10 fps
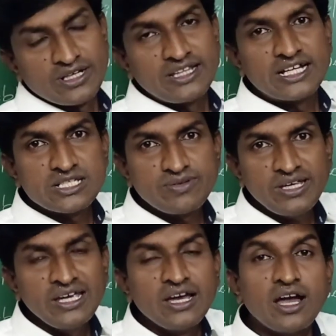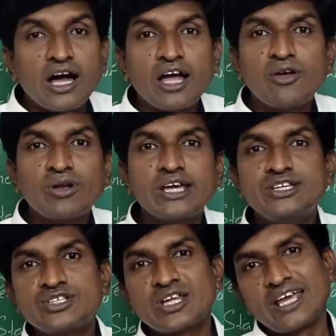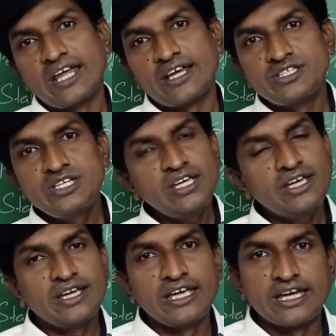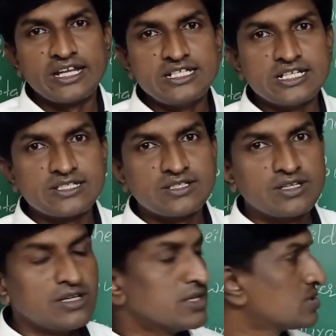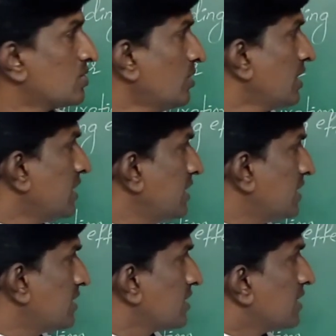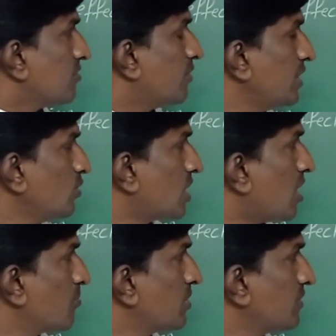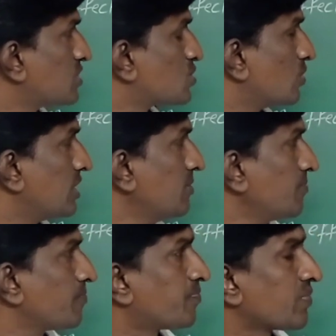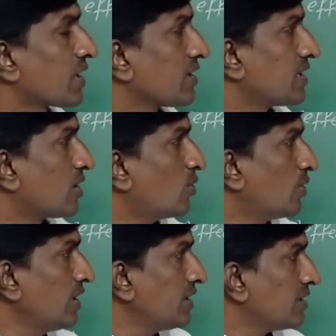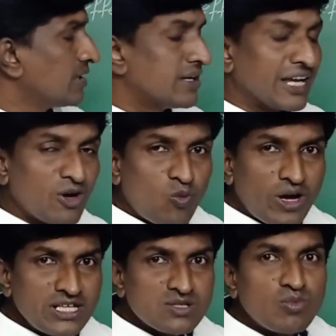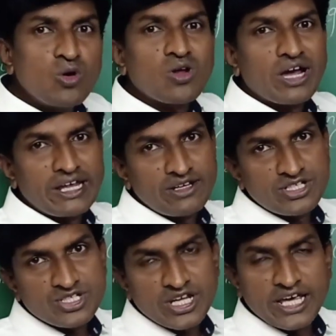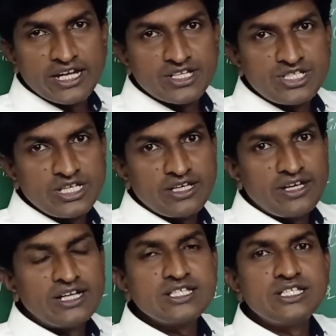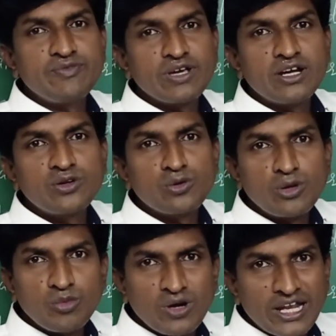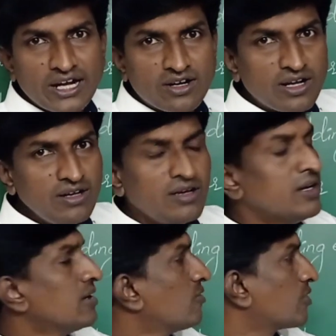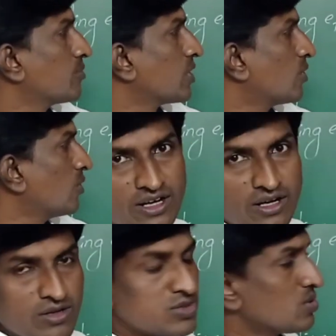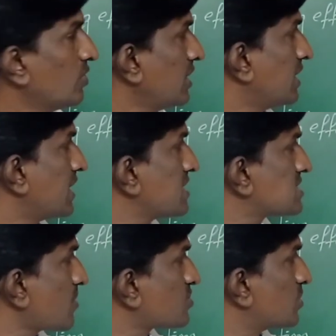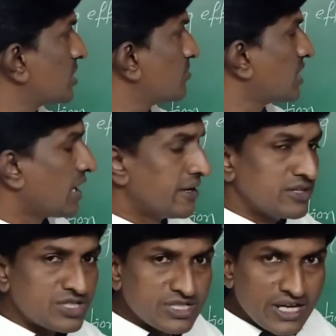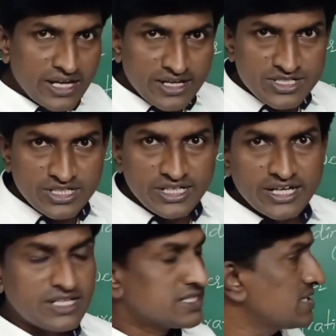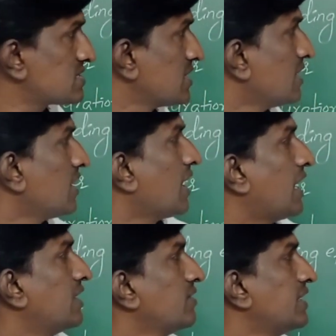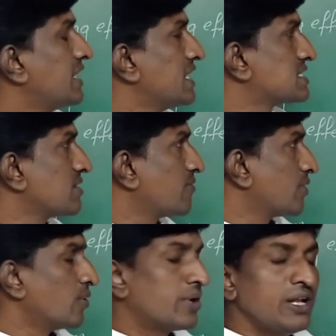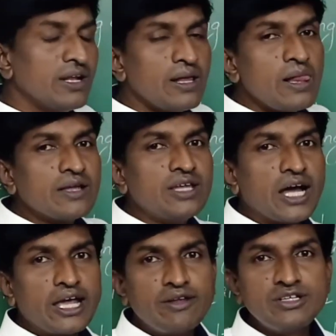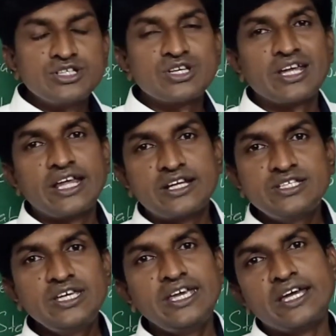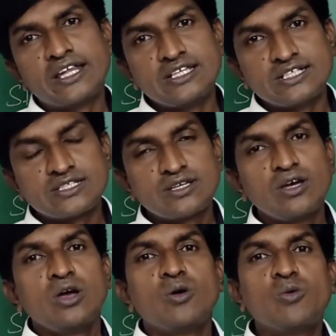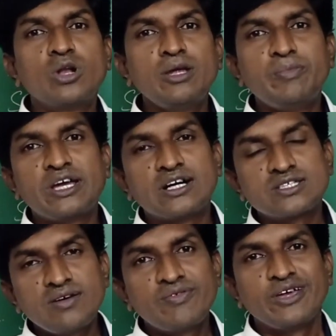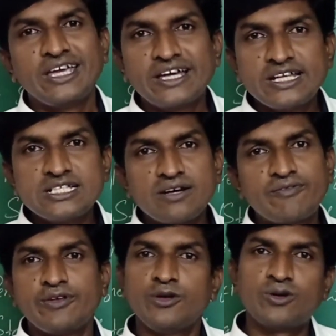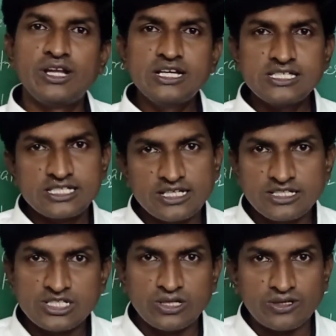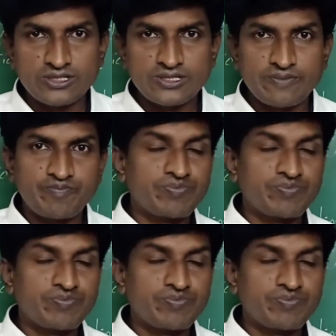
That's why ionization energy increases. So, here when you compare with sodium, the chlorine requires more ionization energy. It is difficult to remove electron from the chlorine. So, in case of sodium, the ionization energy decreases, and in case of chlorine, the ionization energy increases only because of increase of nucleus charge.